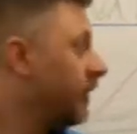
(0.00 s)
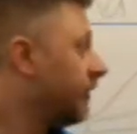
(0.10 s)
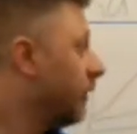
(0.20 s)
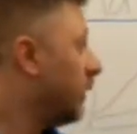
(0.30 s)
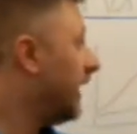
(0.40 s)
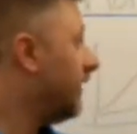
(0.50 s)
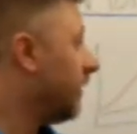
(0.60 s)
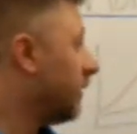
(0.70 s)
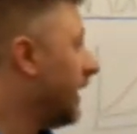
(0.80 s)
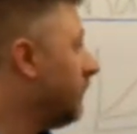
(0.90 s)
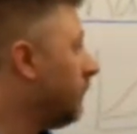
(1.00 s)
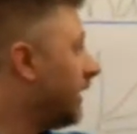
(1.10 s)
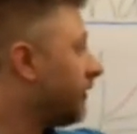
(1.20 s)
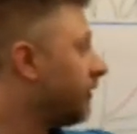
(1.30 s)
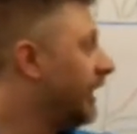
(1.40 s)
So what is it, right?
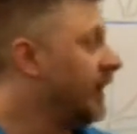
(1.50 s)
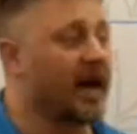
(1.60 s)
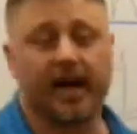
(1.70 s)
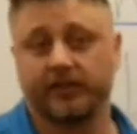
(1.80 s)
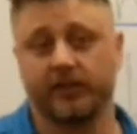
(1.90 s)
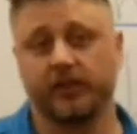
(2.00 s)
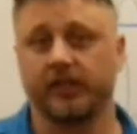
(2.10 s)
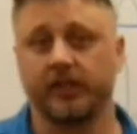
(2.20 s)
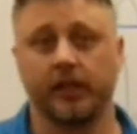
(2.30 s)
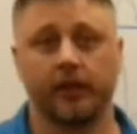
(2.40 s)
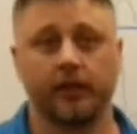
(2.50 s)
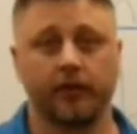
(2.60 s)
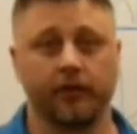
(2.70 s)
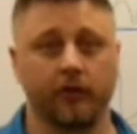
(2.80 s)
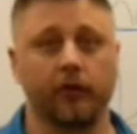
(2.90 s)
Muscles need oxygen
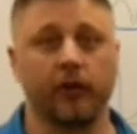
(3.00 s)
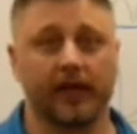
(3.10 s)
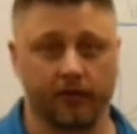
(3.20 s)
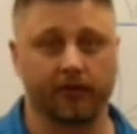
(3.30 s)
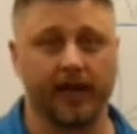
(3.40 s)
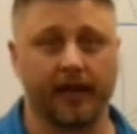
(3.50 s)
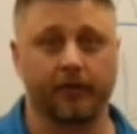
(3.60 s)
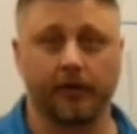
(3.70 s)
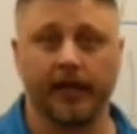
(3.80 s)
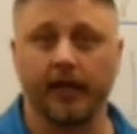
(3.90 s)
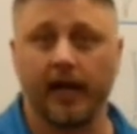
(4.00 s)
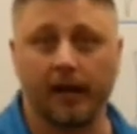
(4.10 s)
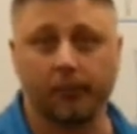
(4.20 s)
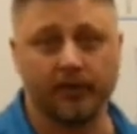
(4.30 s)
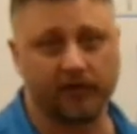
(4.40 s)
to do exercise, right? I
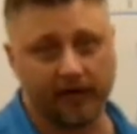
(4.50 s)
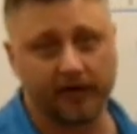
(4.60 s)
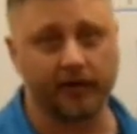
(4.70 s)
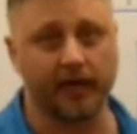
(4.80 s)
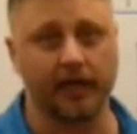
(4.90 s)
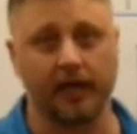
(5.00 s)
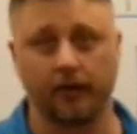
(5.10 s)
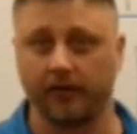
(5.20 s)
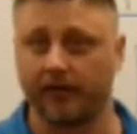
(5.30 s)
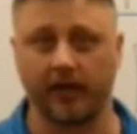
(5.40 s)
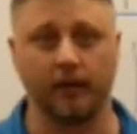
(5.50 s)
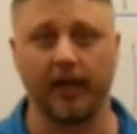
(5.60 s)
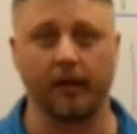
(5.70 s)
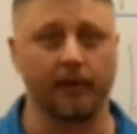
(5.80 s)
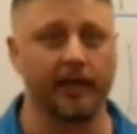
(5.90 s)
put strength training here just to keep
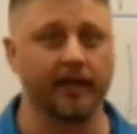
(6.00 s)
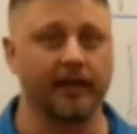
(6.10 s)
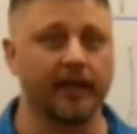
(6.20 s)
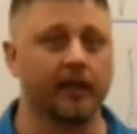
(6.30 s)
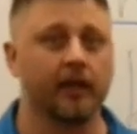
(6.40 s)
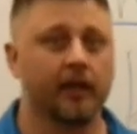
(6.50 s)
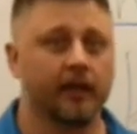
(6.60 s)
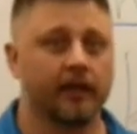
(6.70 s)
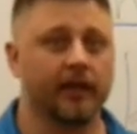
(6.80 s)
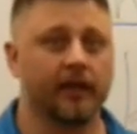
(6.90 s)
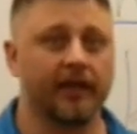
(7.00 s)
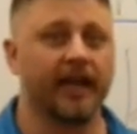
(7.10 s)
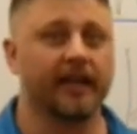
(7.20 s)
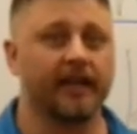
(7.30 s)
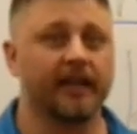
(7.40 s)
hammering in the
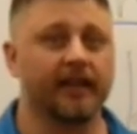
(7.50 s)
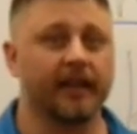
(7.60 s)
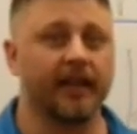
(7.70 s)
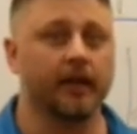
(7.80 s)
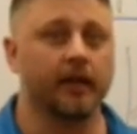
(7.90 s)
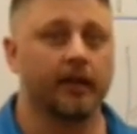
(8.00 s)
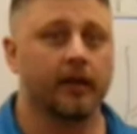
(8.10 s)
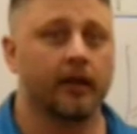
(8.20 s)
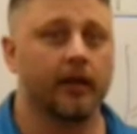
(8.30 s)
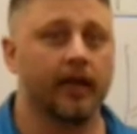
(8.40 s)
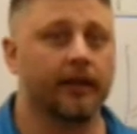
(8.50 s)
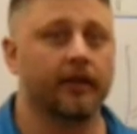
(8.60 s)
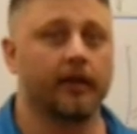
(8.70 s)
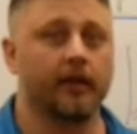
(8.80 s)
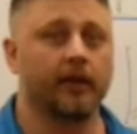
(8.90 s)
idea that
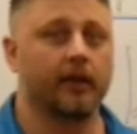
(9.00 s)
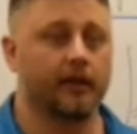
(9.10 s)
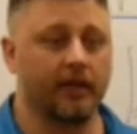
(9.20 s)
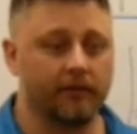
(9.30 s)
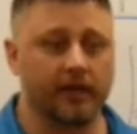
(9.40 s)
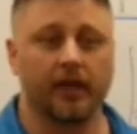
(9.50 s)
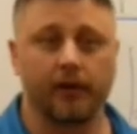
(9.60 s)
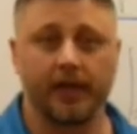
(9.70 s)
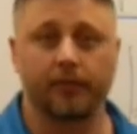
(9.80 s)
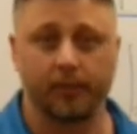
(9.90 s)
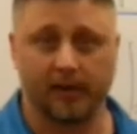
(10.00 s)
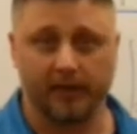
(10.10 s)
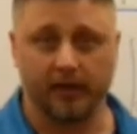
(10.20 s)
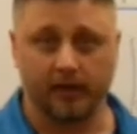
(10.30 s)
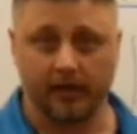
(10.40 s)
even though it is
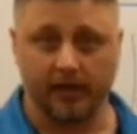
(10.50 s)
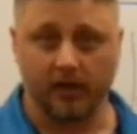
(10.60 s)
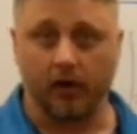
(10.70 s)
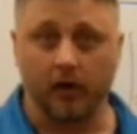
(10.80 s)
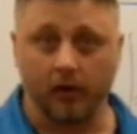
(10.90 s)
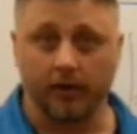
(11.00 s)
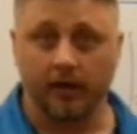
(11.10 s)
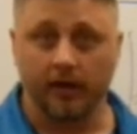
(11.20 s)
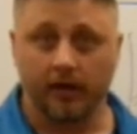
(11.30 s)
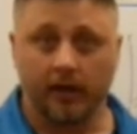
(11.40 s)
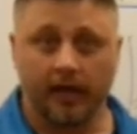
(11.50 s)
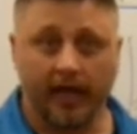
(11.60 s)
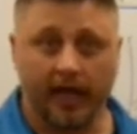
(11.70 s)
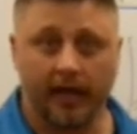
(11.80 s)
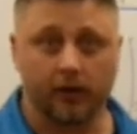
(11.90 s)
primarily called
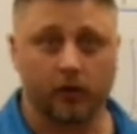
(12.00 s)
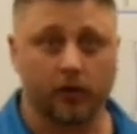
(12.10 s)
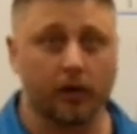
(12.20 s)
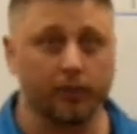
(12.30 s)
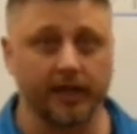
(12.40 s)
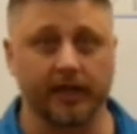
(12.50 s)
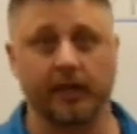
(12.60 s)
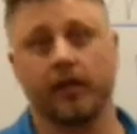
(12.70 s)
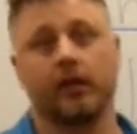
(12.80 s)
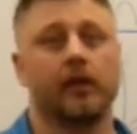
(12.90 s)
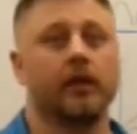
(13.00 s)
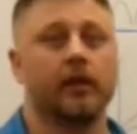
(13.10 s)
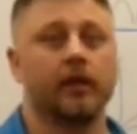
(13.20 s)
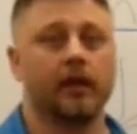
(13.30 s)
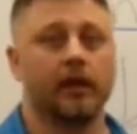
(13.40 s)
anaerobic
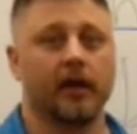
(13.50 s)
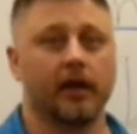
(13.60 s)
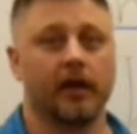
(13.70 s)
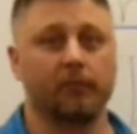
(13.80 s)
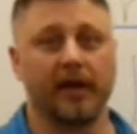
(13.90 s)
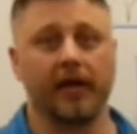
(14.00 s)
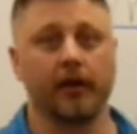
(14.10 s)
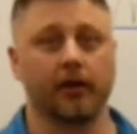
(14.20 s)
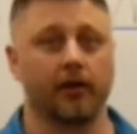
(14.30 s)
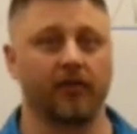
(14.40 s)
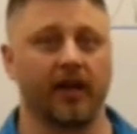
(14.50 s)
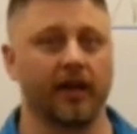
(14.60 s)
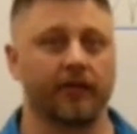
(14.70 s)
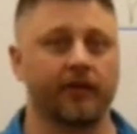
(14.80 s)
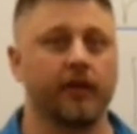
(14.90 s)
bioenergetics,